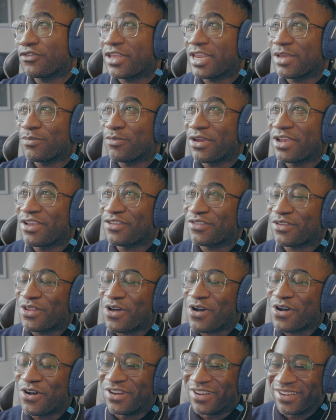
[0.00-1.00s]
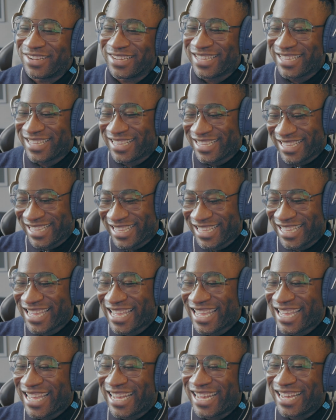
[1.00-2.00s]
that he brings along,
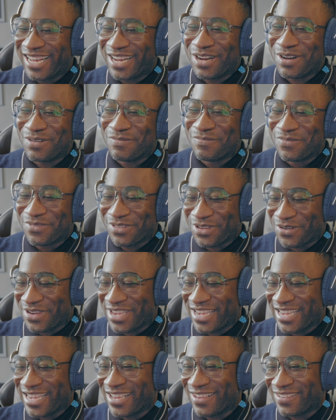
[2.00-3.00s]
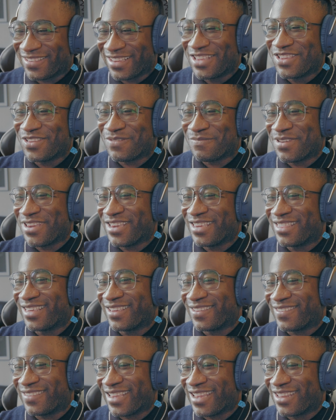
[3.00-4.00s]
so he sends me
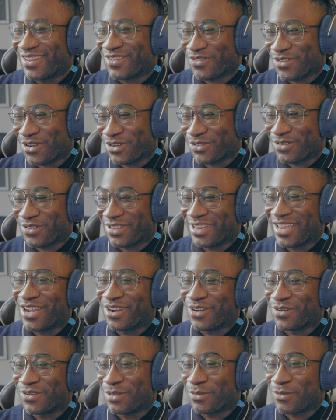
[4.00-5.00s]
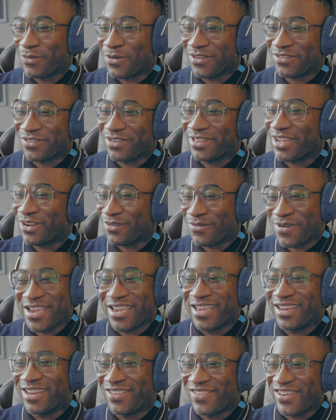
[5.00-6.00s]
this data structures and algorithm question, like right
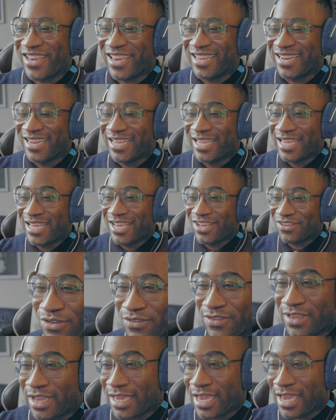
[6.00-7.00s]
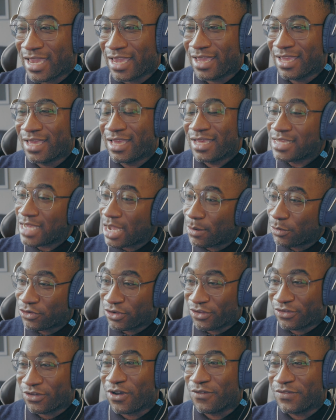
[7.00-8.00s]
in the chat. So it's like, hey, I want you
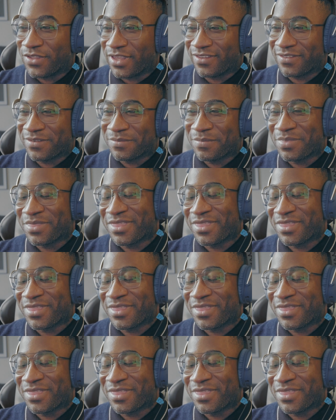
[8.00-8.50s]
to solve this.